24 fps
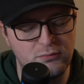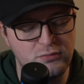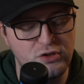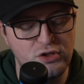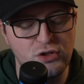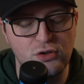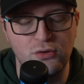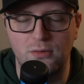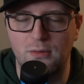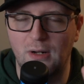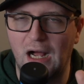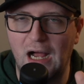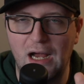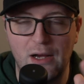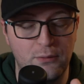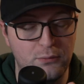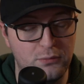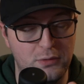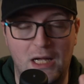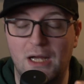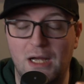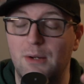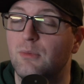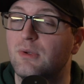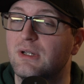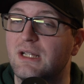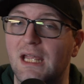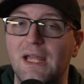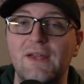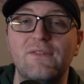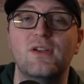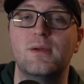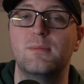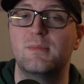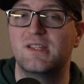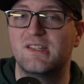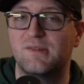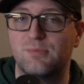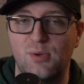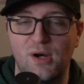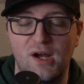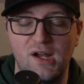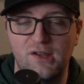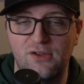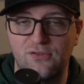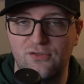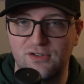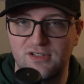Jude, I will give him his
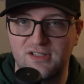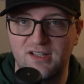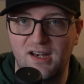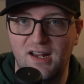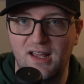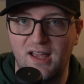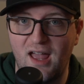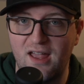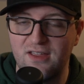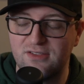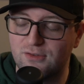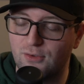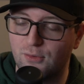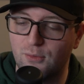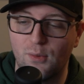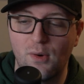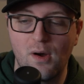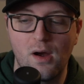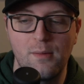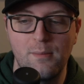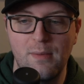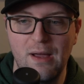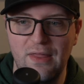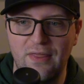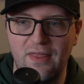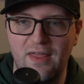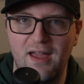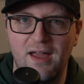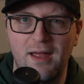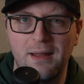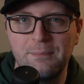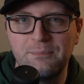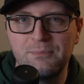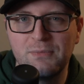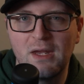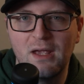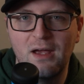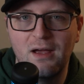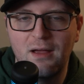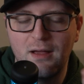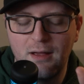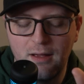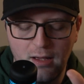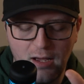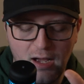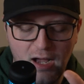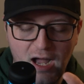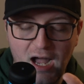praise for today, guys. Don't worry about that.
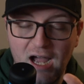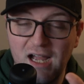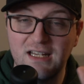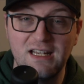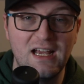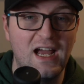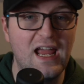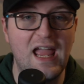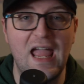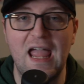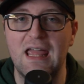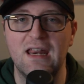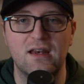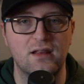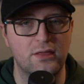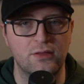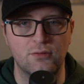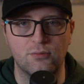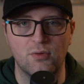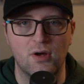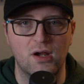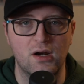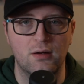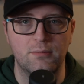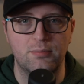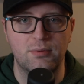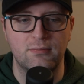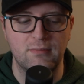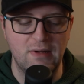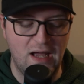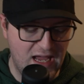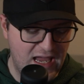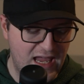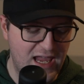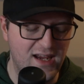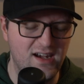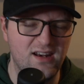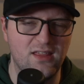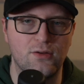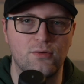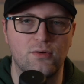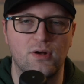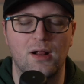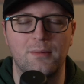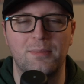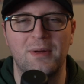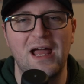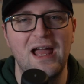I hated the
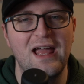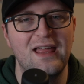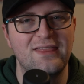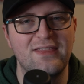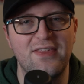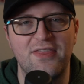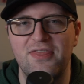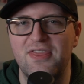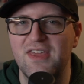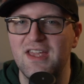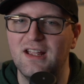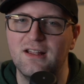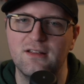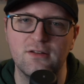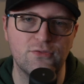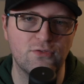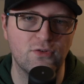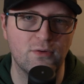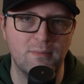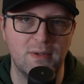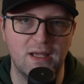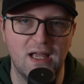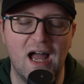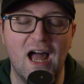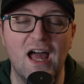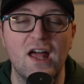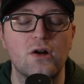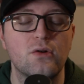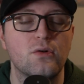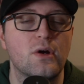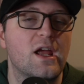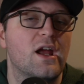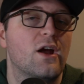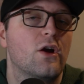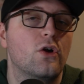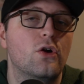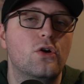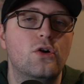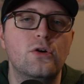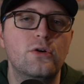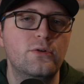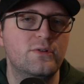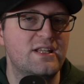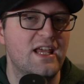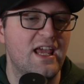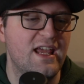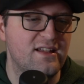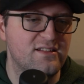run-up. The thing is, for me, I don't care who
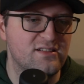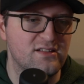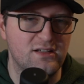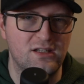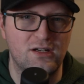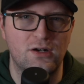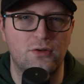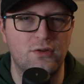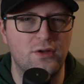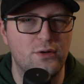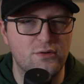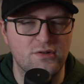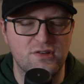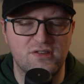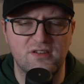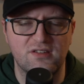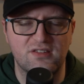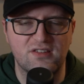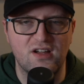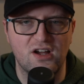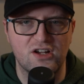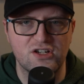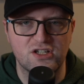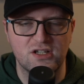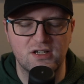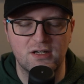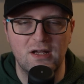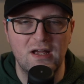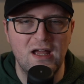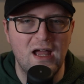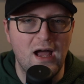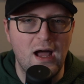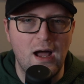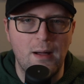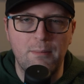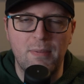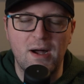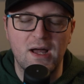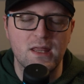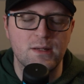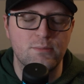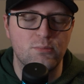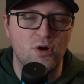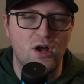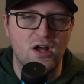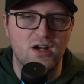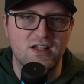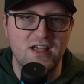takes it. You know, there was discussion by the
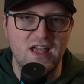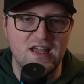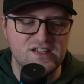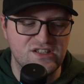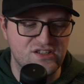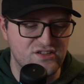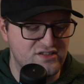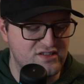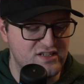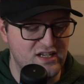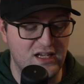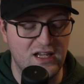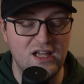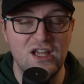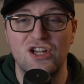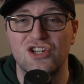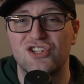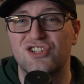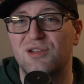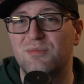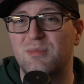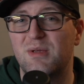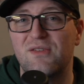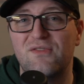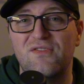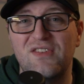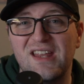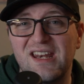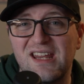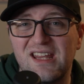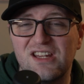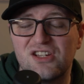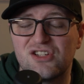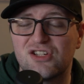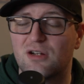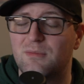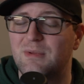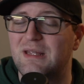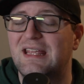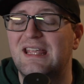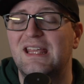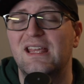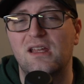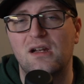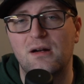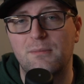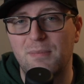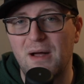broadcaster saying, should it be Vini, should it be
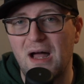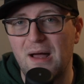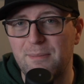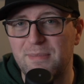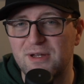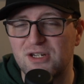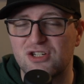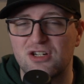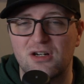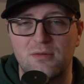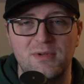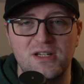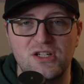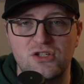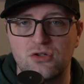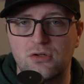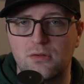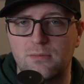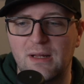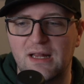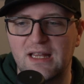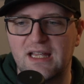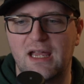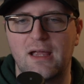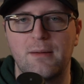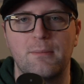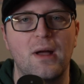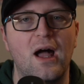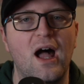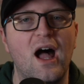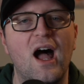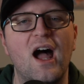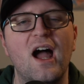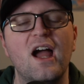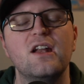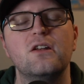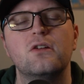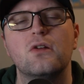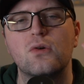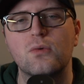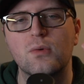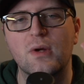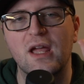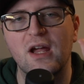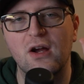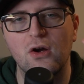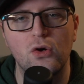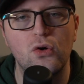Kylian Mbappe, should it be Jude Bellingham? I don't
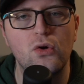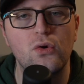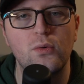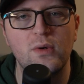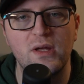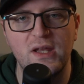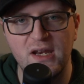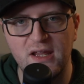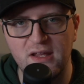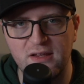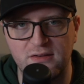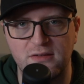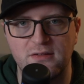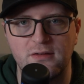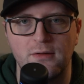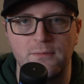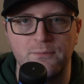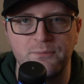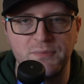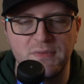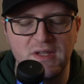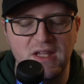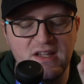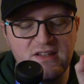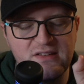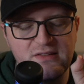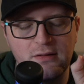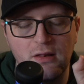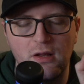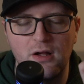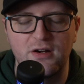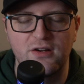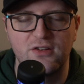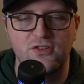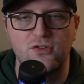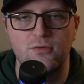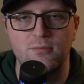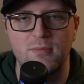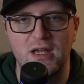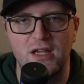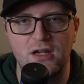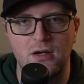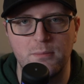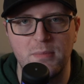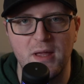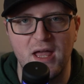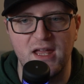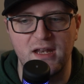care who it is, as long as you make
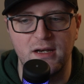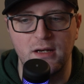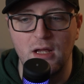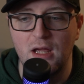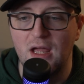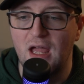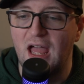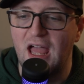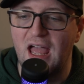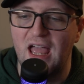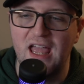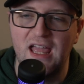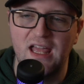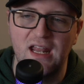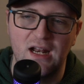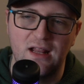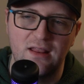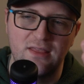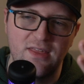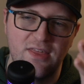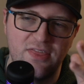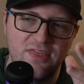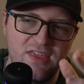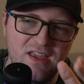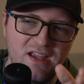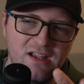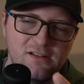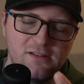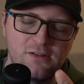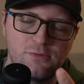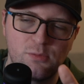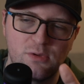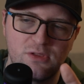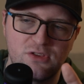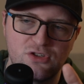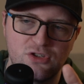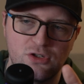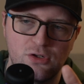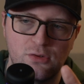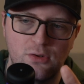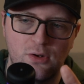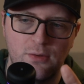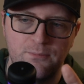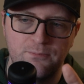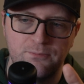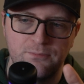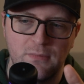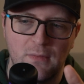your pen. And the thing is with Jude
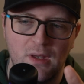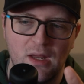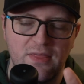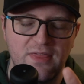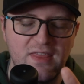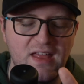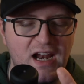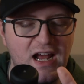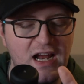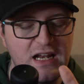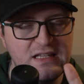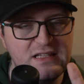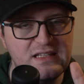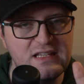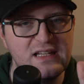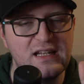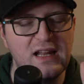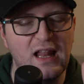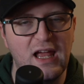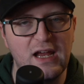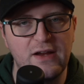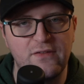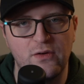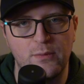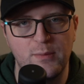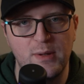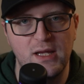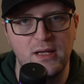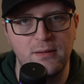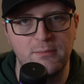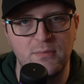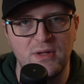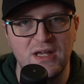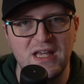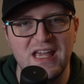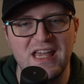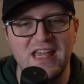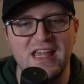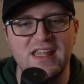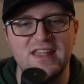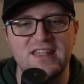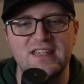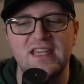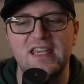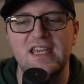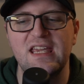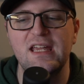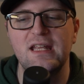that I did like from him
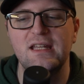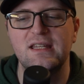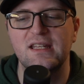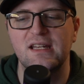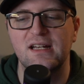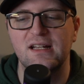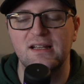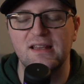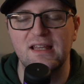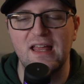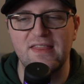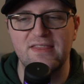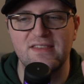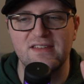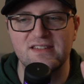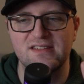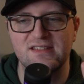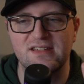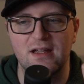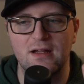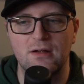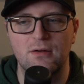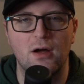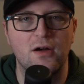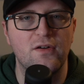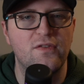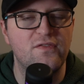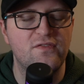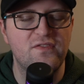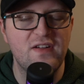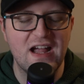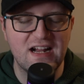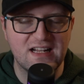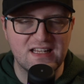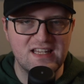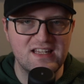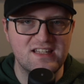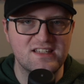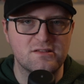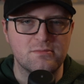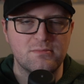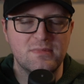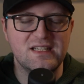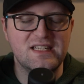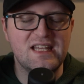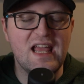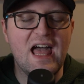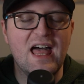is he didn't let this affect his
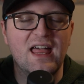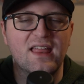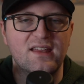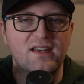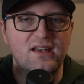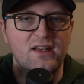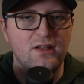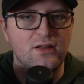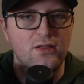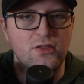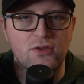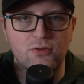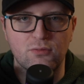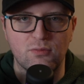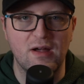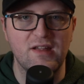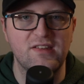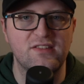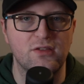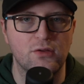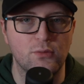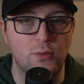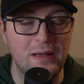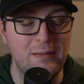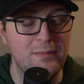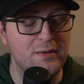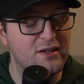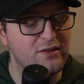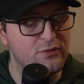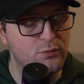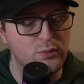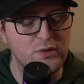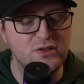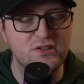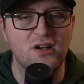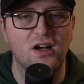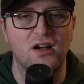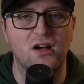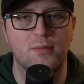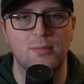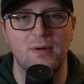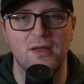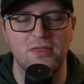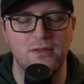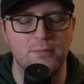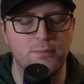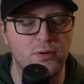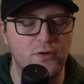mentality the rest of the way, because we'll talk
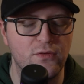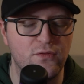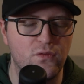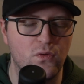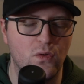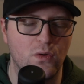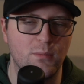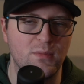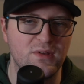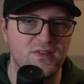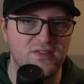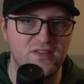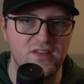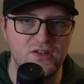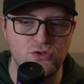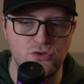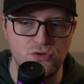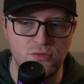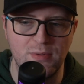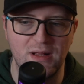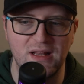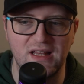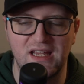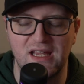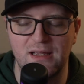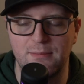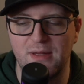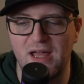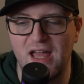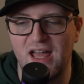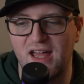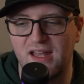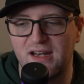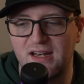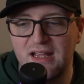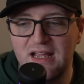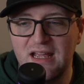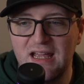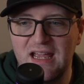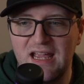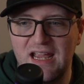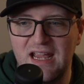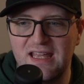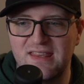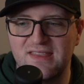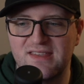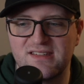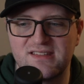about the performance that Jude Bellingham had
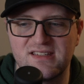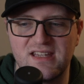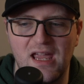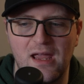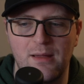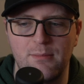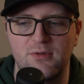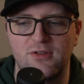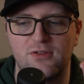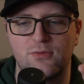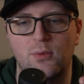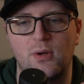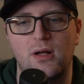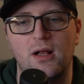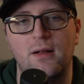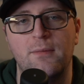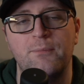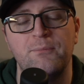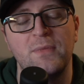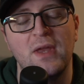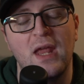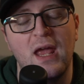in this game as well.